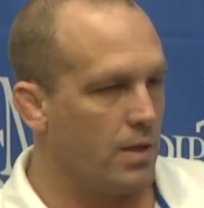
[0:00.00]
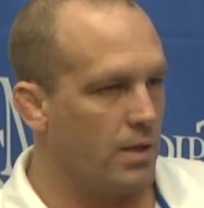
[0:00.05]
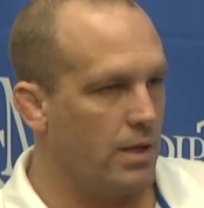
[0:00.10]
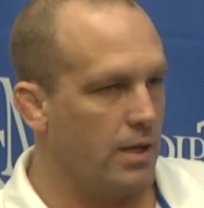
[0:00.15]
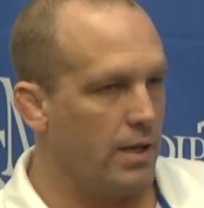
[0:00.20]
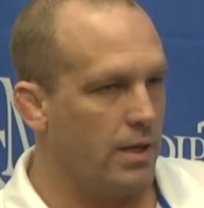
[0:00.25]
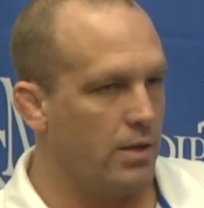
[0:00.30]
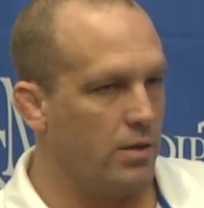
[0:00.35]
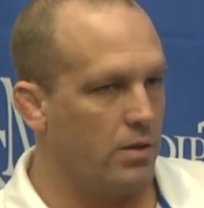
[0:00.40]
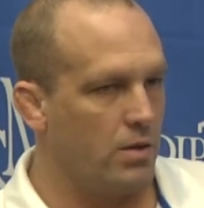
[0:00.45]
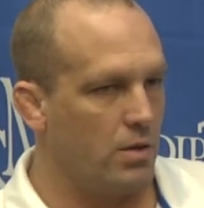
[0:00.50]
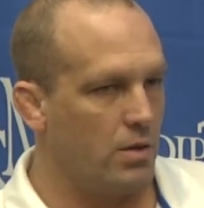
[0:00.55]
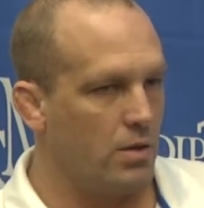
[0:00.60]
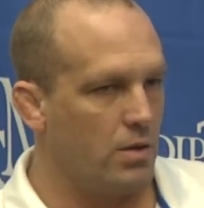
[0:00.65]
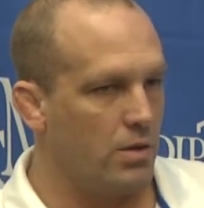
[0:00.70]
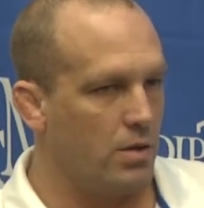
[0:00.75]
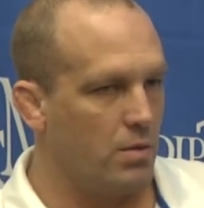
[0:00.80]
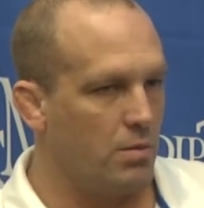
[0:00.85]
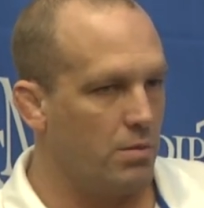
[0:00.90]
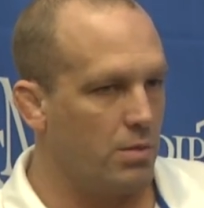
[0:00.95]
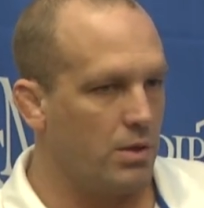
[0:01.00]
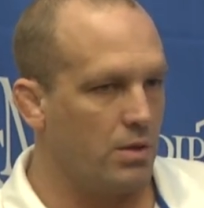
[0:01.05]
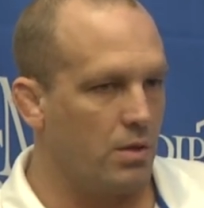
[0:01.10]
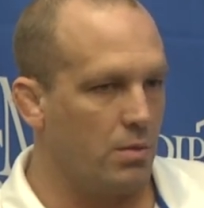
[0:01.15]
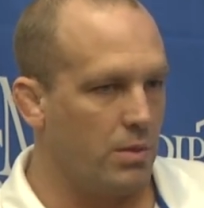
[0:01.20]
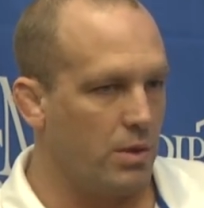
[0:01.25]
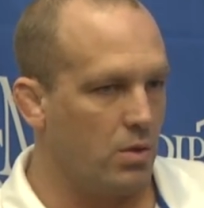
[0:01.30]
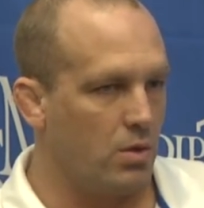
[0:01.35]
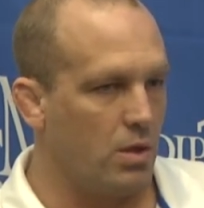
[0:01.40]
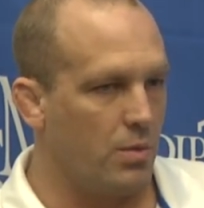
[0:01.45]
And but their
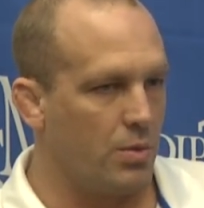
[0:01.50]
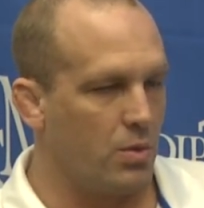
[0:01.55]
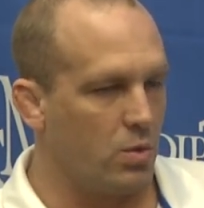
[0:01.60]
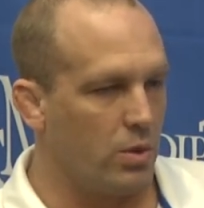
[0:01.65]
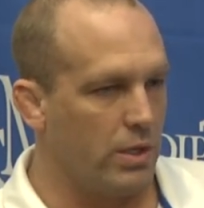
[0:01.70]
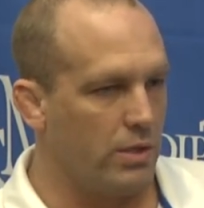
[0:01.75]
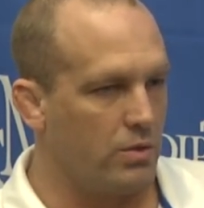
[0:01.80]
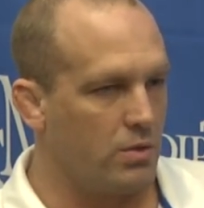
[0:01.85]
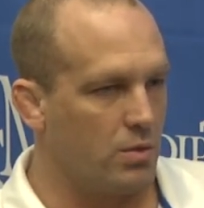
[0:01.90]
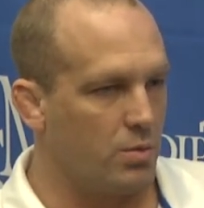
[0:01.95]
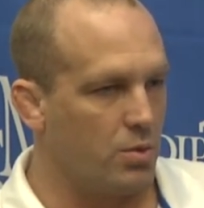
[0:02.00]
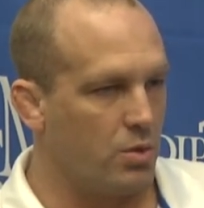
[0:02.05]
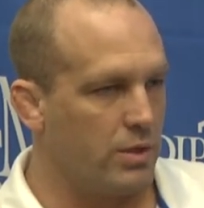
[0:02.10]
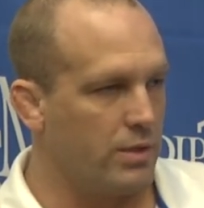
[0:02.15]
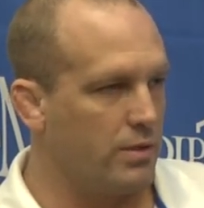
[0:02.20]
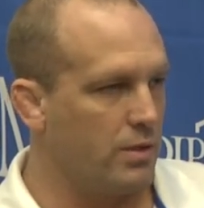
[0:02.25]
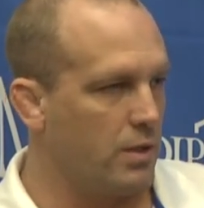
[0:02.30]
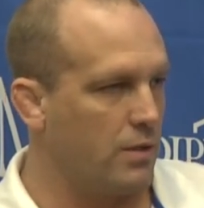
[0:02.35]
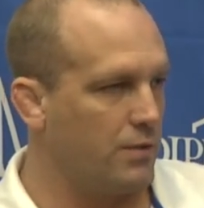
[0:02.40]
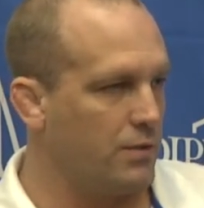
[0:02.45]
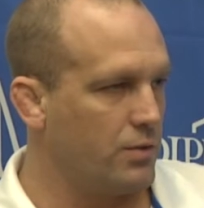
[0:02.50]
middle upper weights are pretty tough.